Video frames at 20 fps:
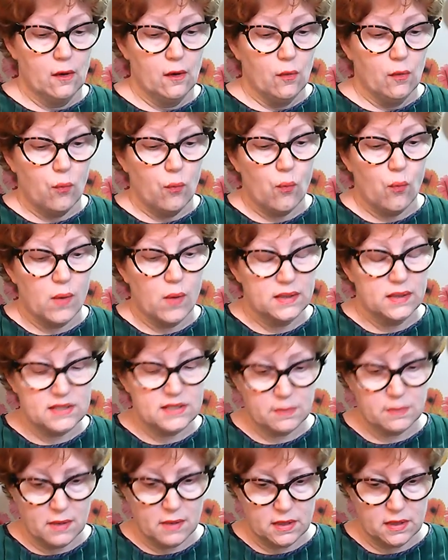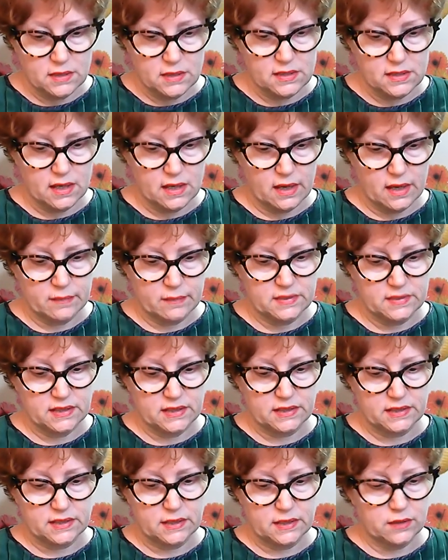Once upon a time,
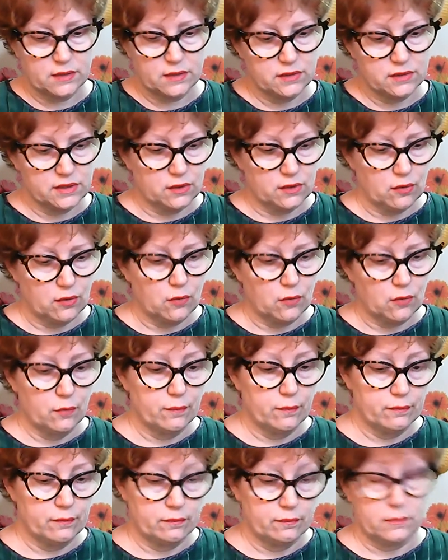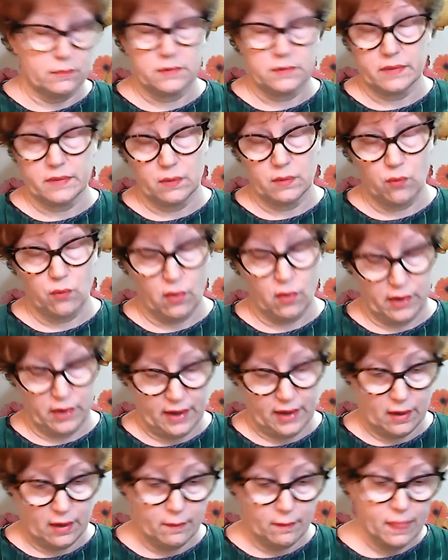60 years ago, been more
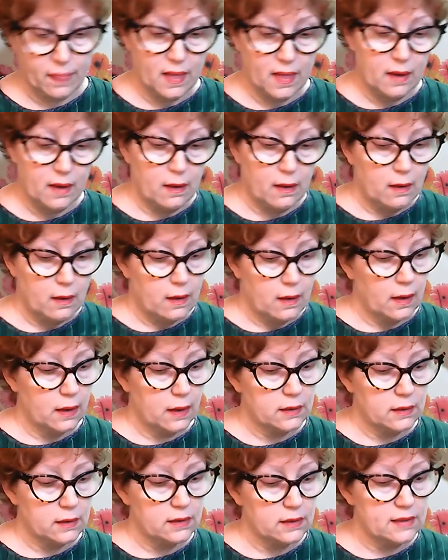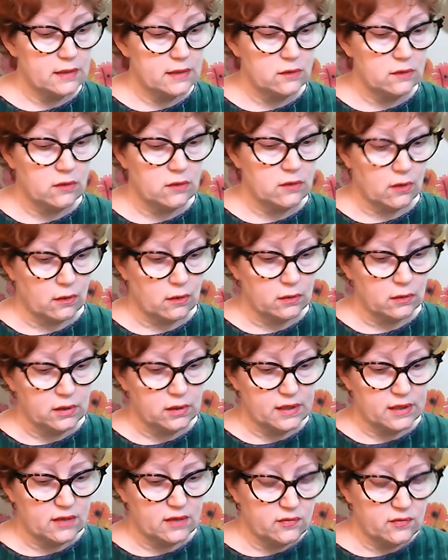now, a little girl
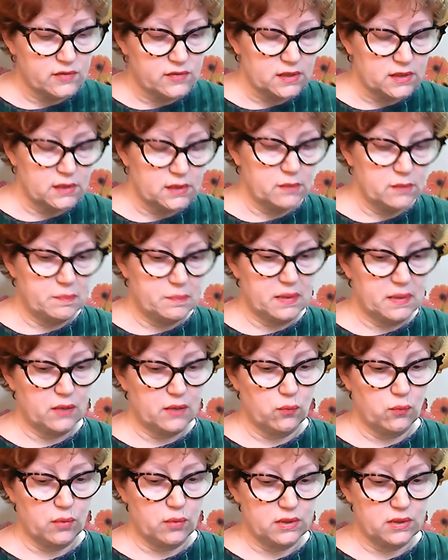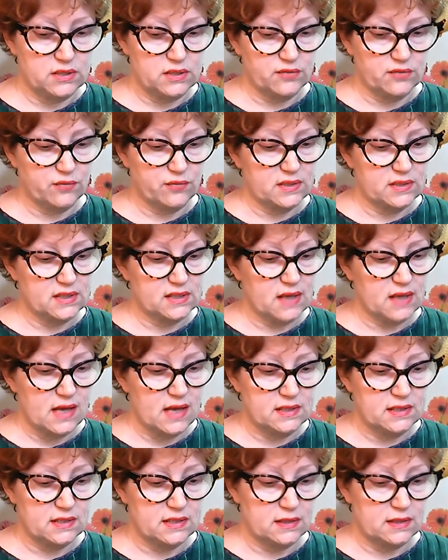lived in the big woods of
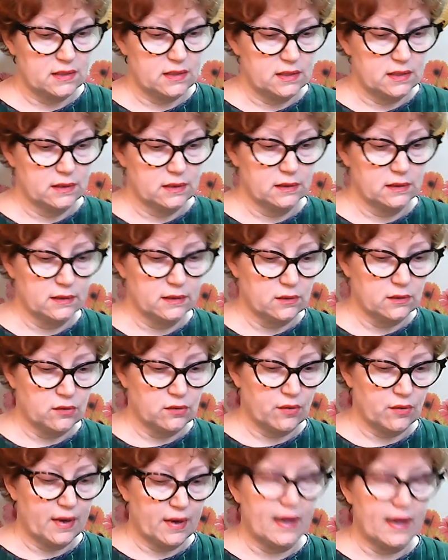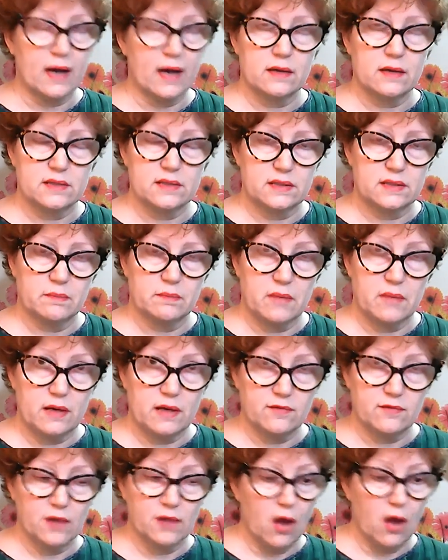Wisconsin in a little gray house made
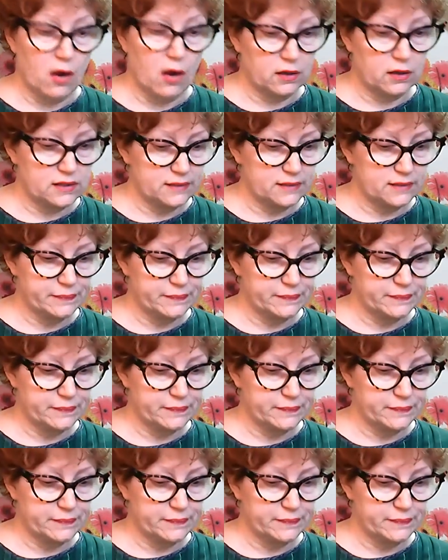of logs.